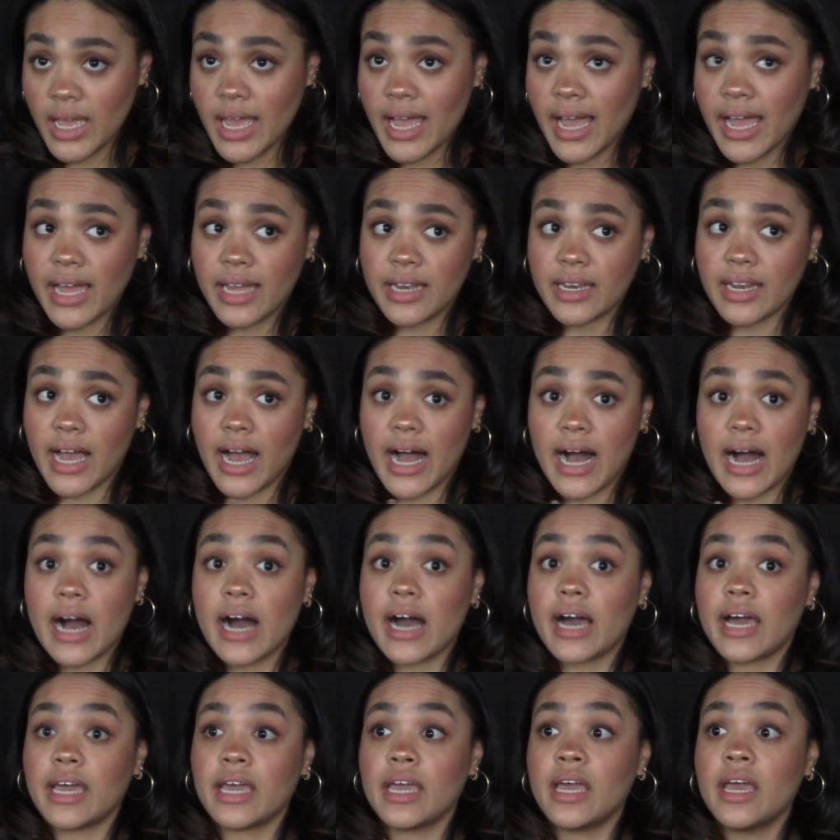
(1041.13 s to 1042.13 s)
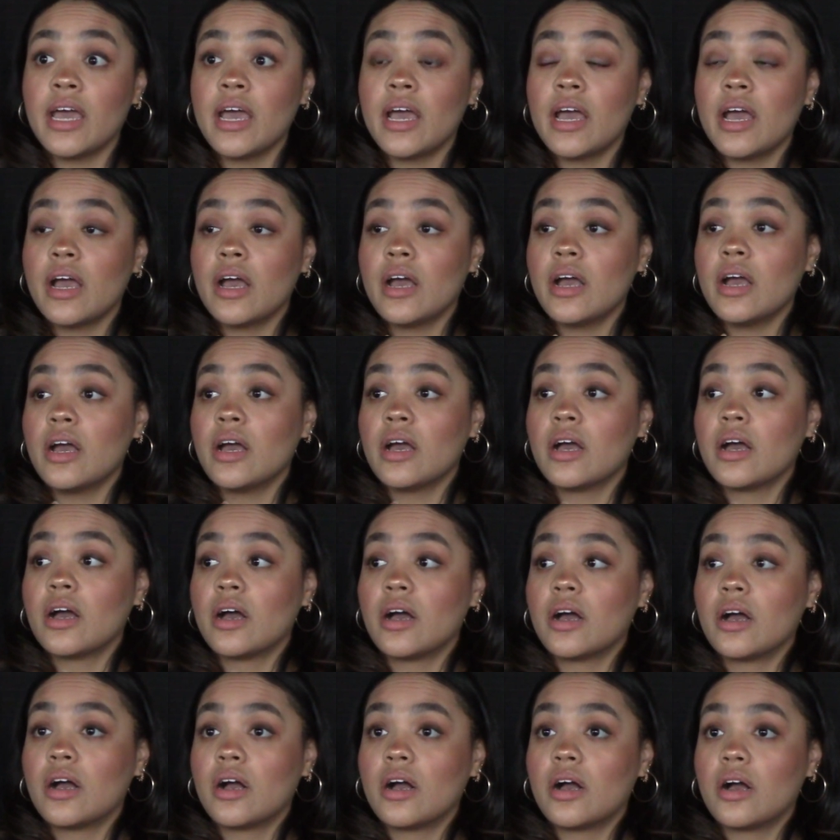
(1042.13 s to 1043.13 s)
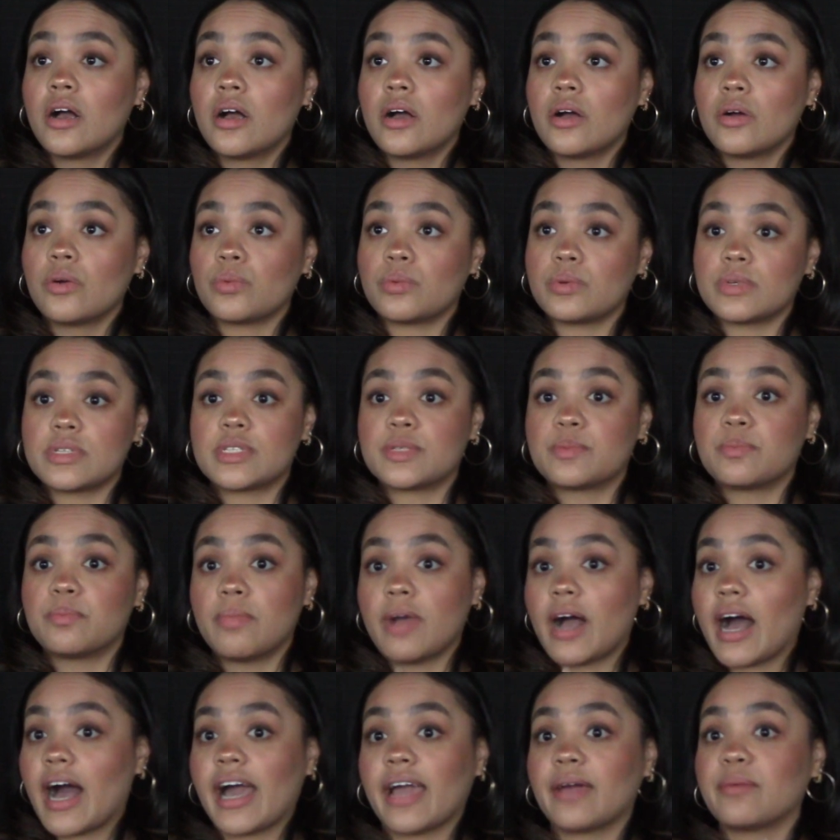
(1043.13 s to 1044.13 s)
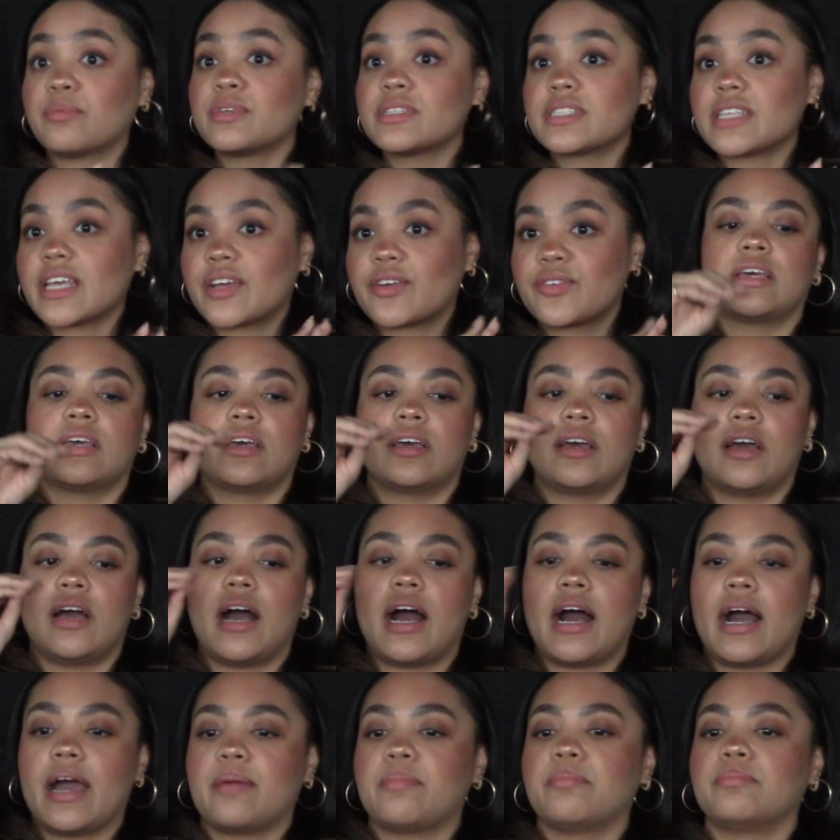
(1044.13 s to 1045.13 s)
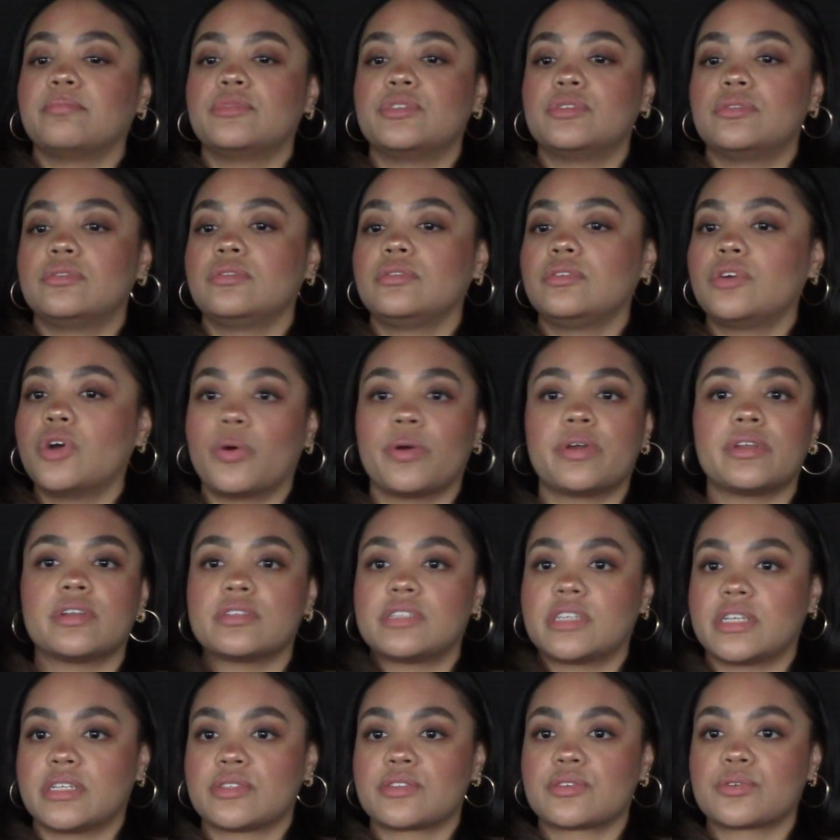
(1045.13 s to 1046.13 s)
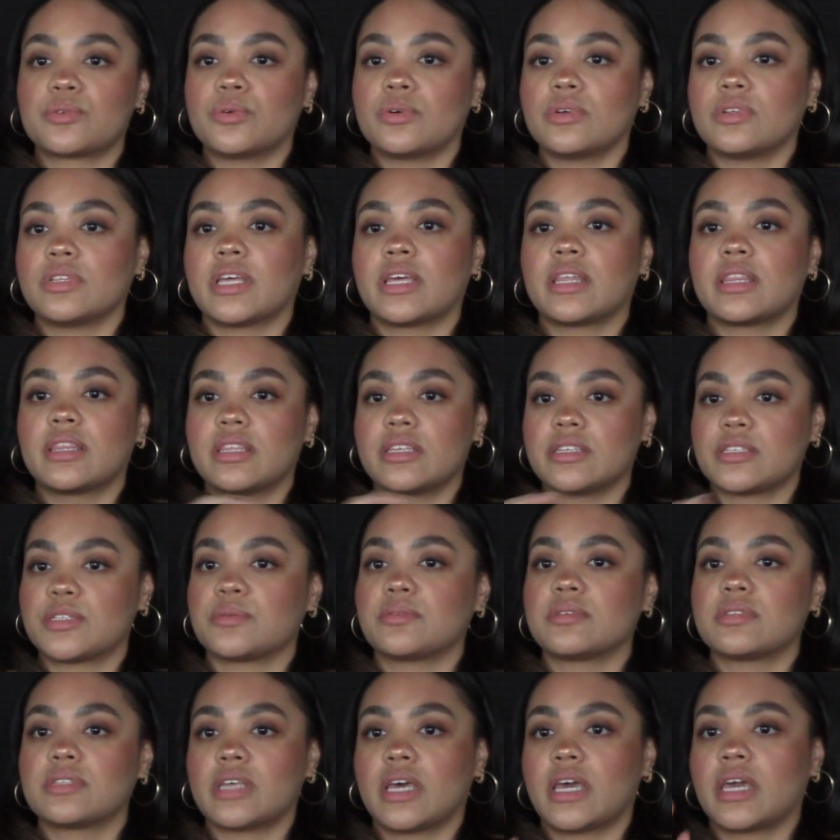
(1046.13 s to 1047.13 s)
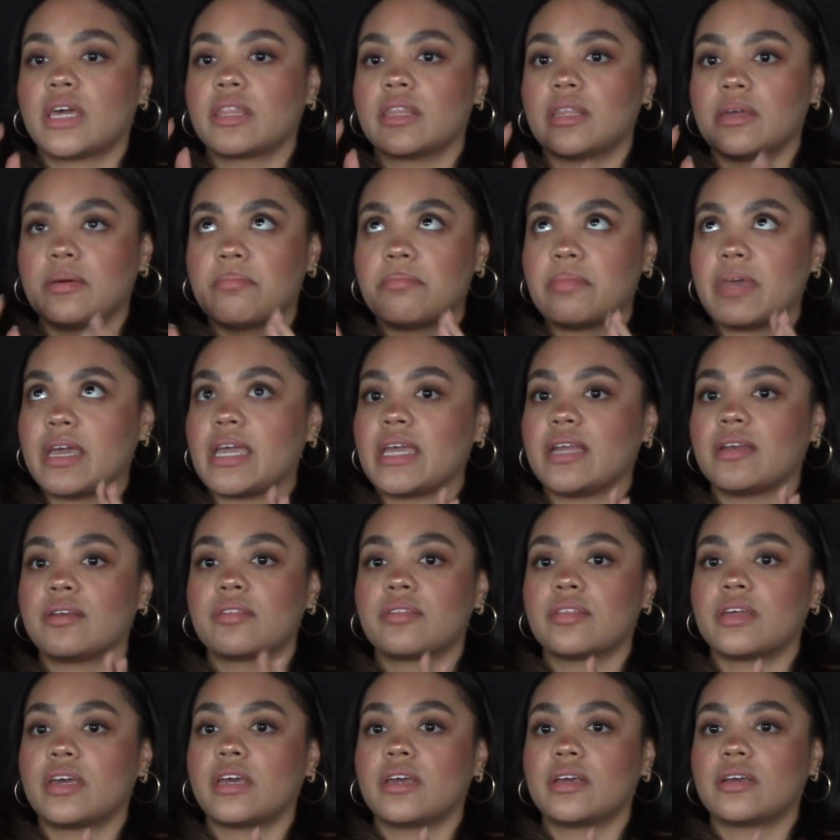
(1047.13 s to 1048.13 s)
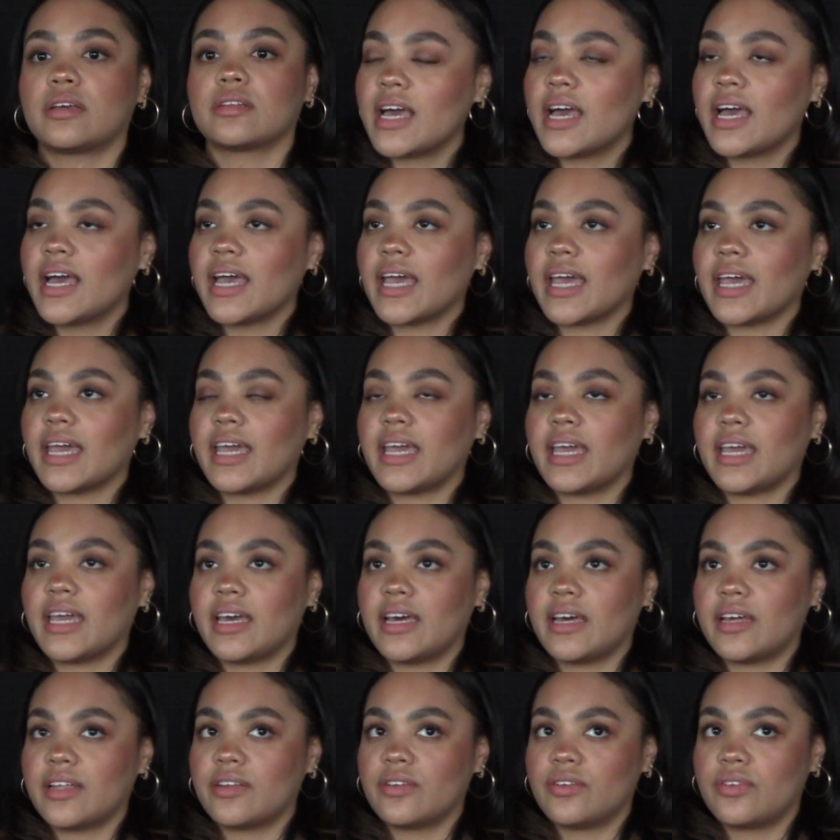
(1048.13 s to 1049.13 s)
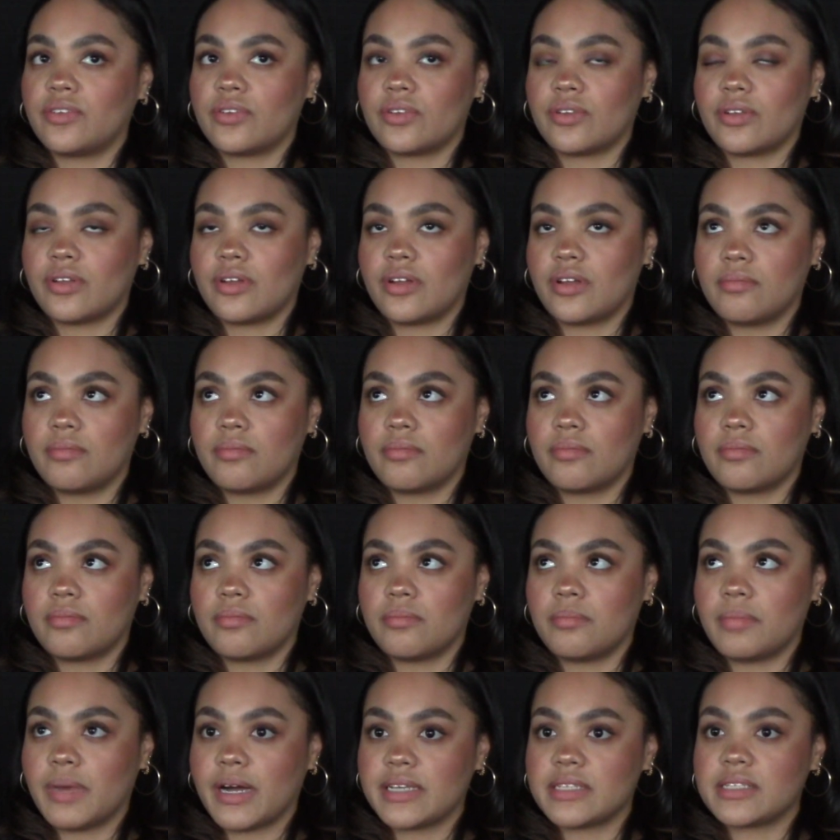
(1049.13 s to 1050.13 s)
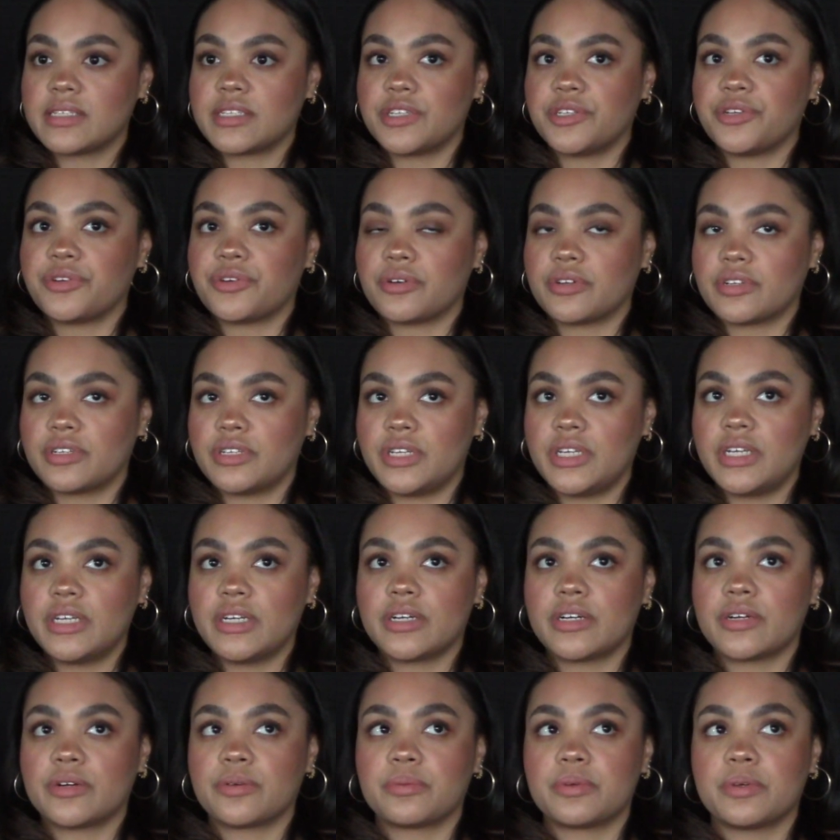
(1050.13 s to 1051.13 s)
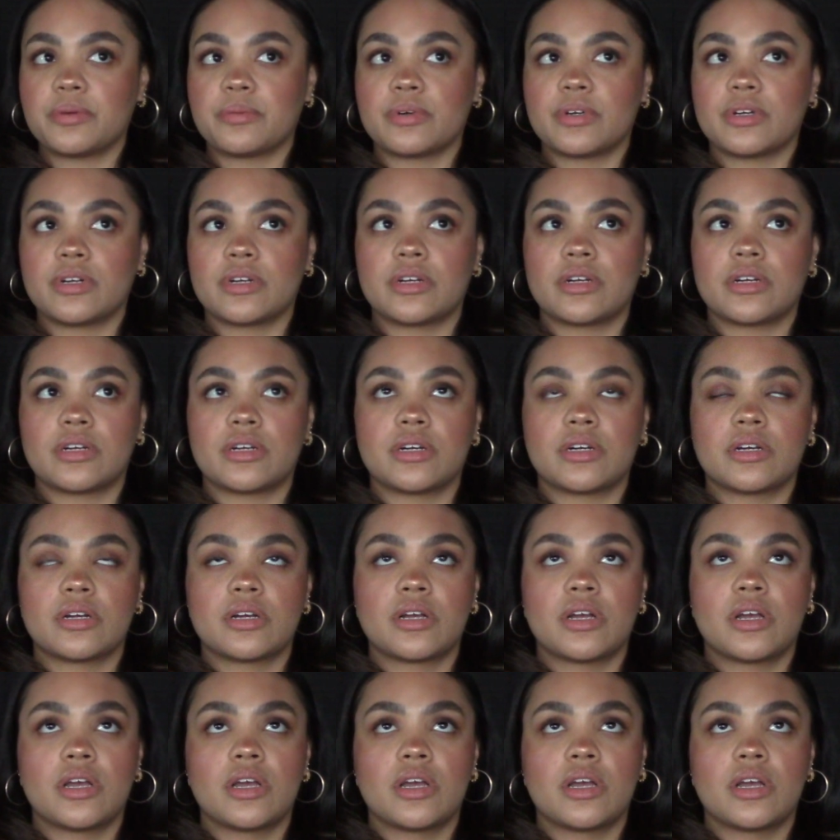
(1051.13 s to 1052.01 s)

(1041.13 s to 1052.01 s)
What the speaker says: And I was like, I'm going to dance school. Like, this was like the main thing. And my senior year, we were